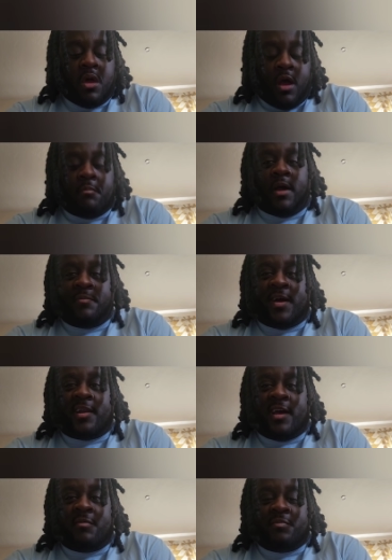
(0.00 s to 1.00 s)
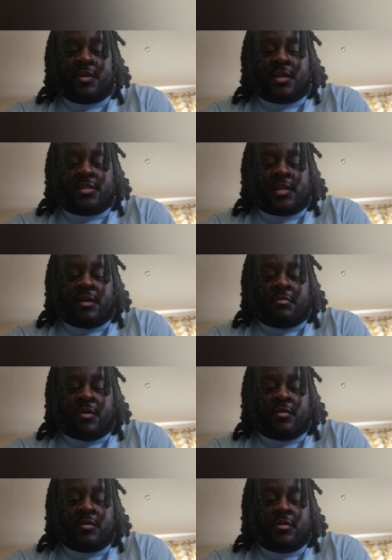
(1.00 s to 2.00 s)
I might buy the album because of that, bro.